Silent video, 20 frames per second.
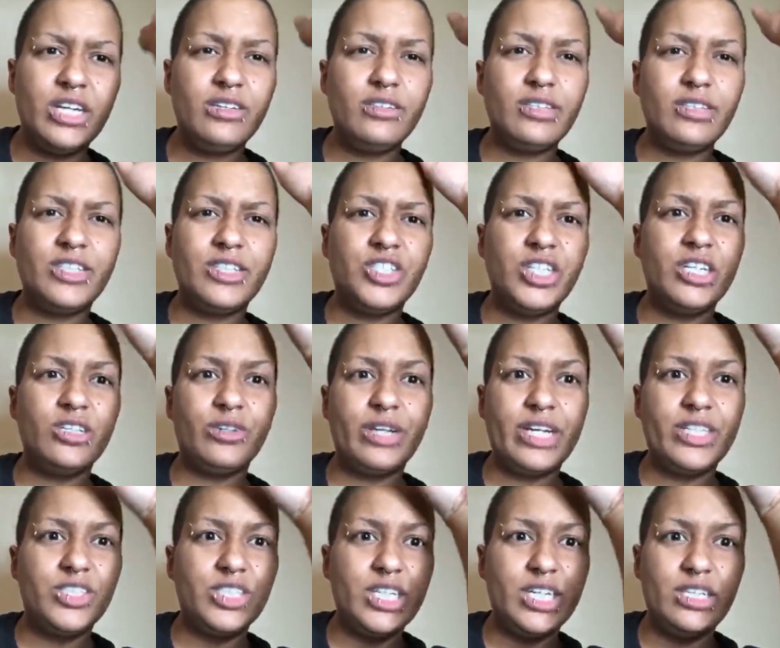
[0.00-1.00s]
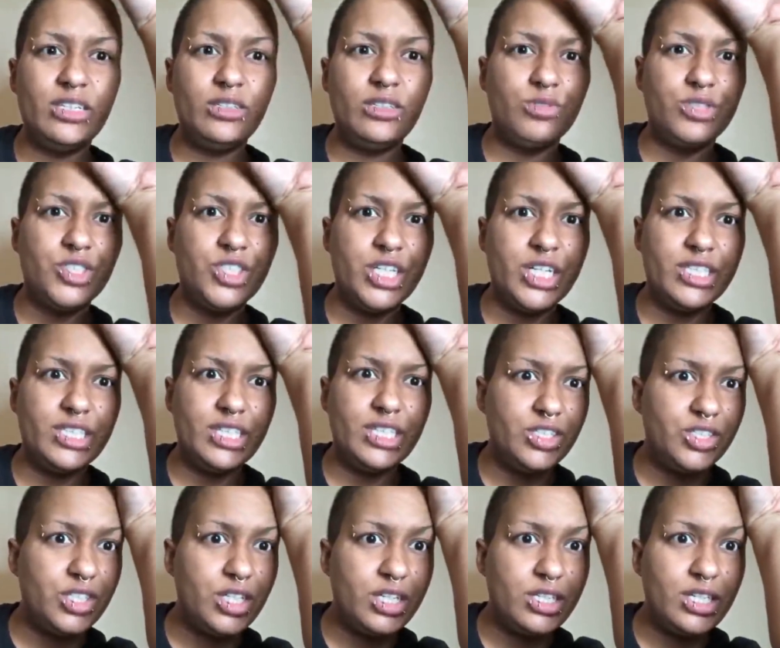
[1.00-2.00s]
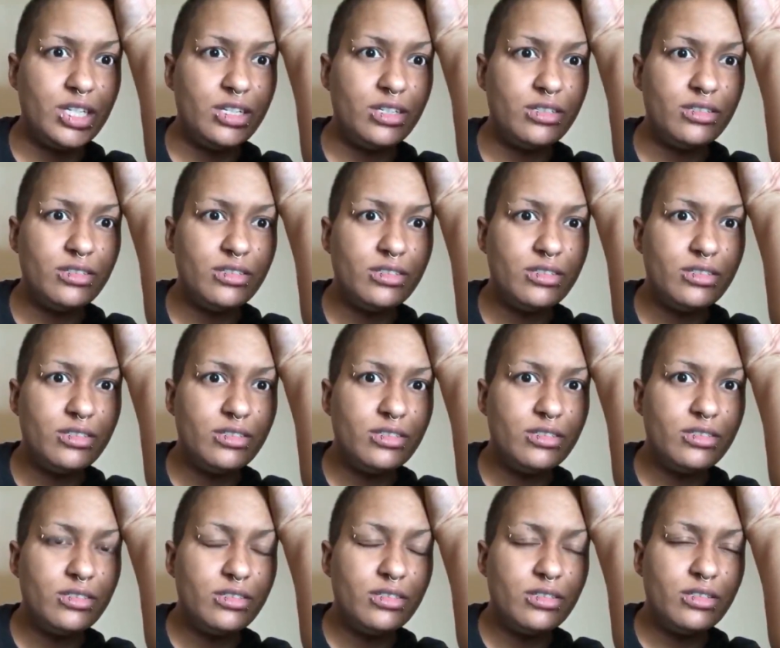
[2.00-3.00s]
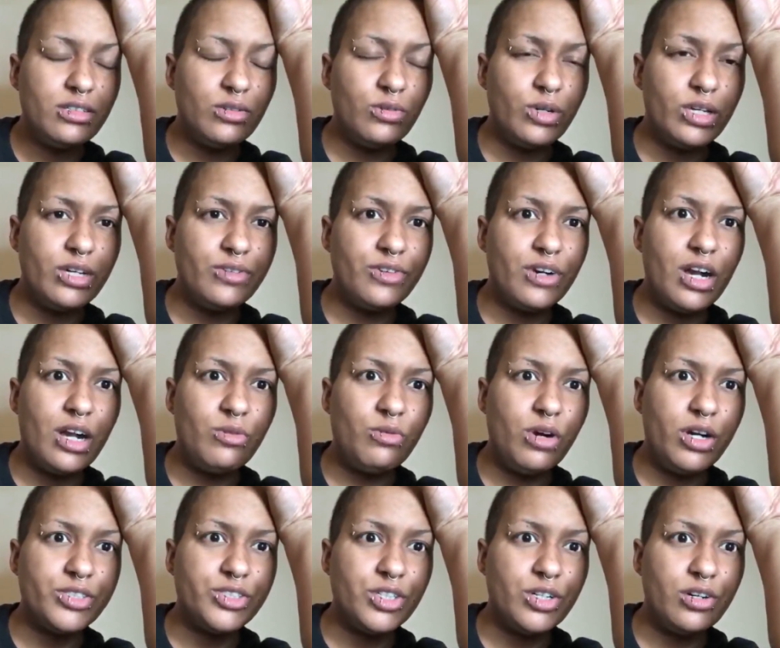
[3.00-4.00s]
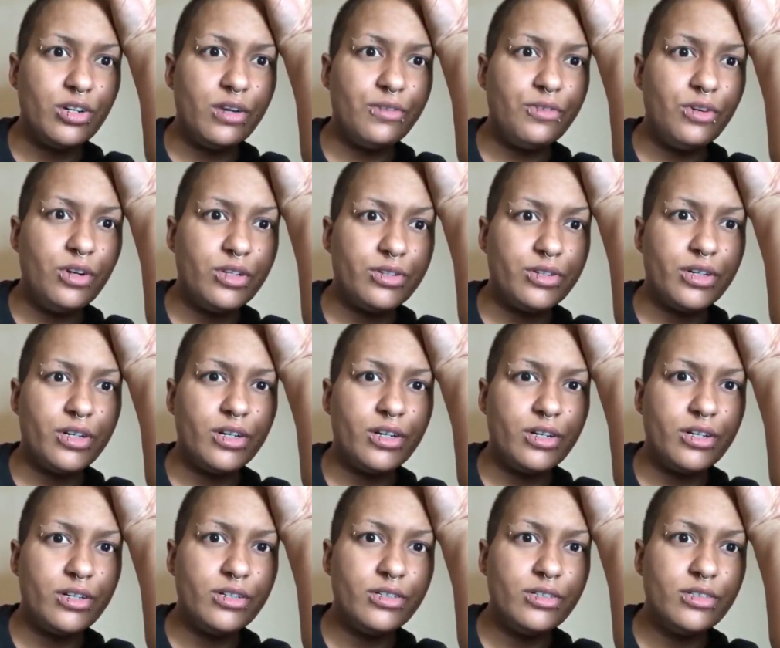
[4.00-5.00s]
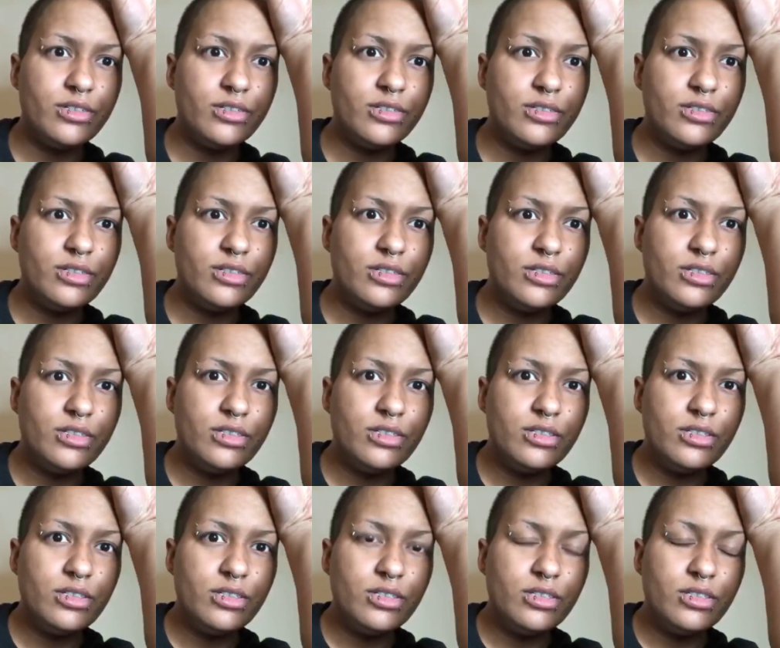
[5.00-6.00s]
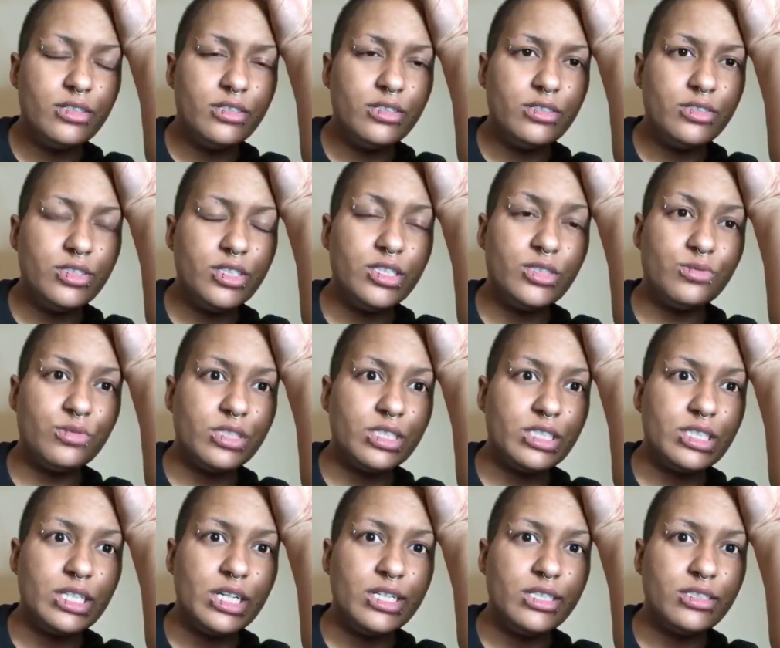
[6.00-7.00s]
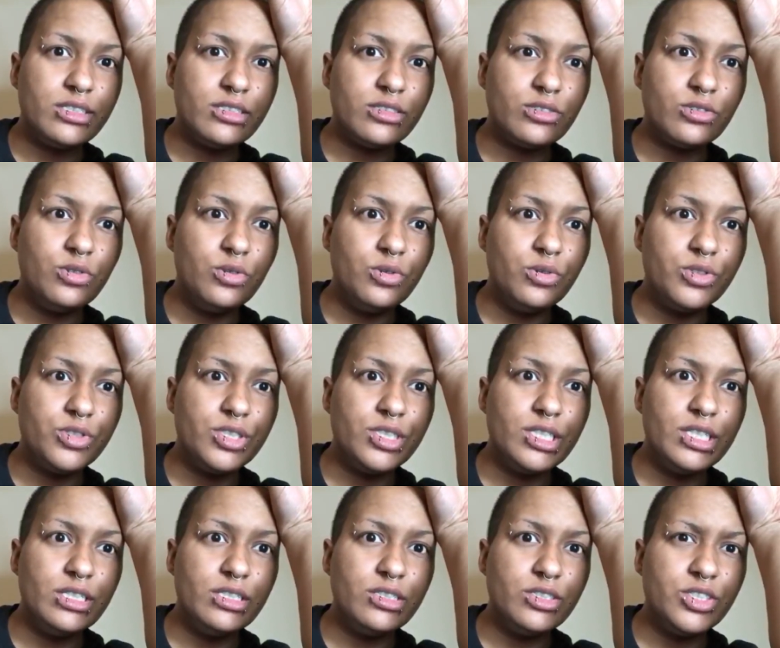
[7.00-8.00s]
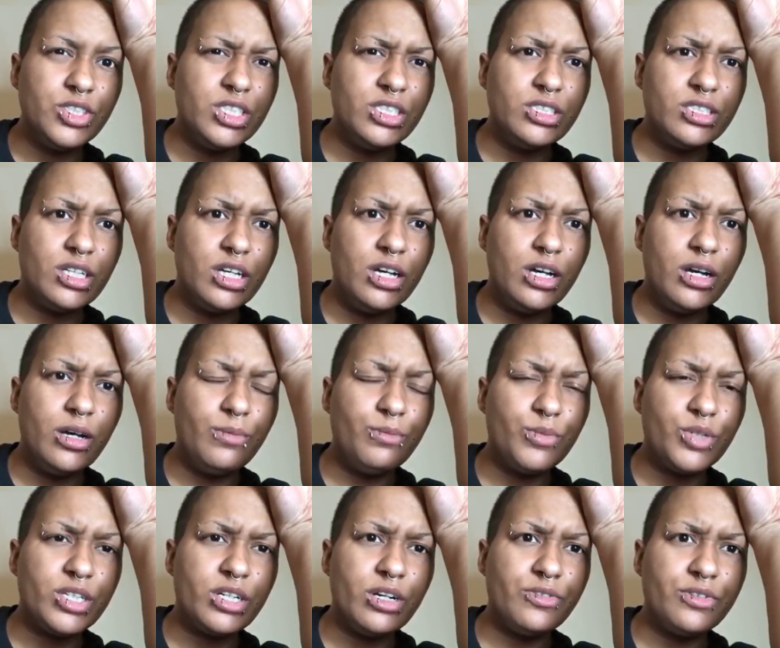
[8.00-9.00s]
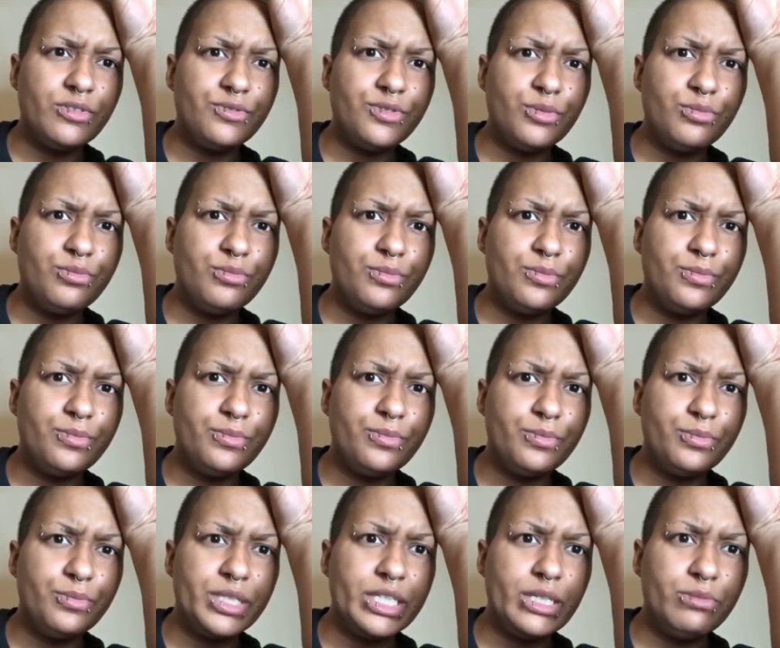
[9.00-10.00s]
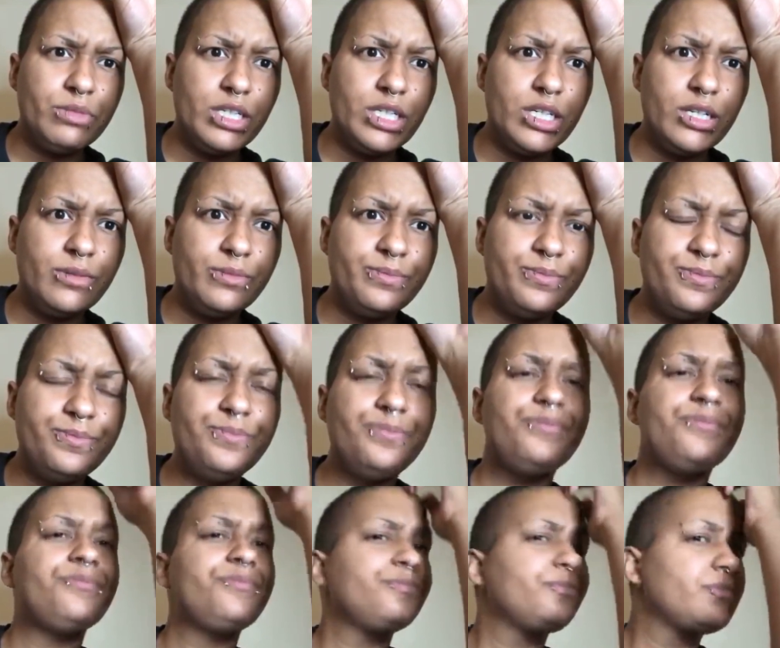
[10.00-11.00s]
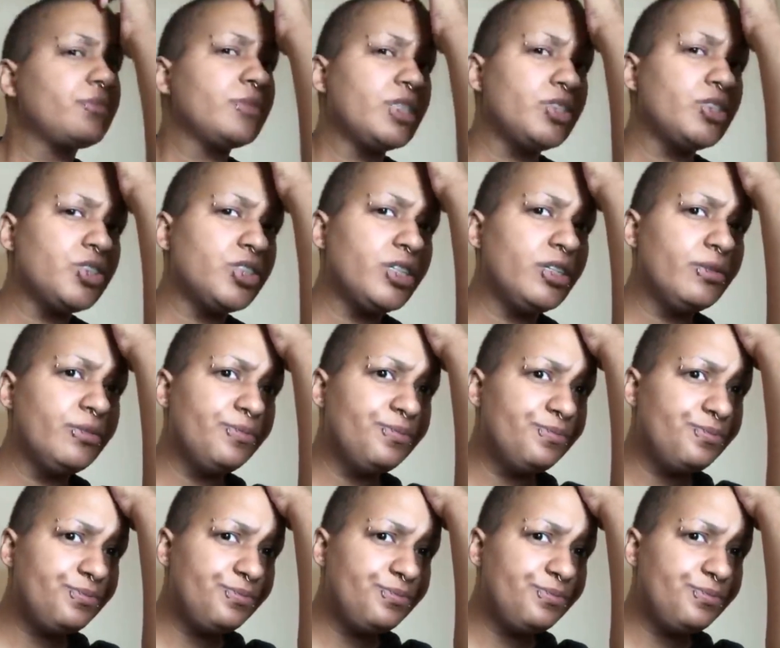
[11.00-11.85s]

that channel, Educating with Shani, whatever. I watch her, I follow her. She's really nice and cool. She's recovering from bulimia and shit.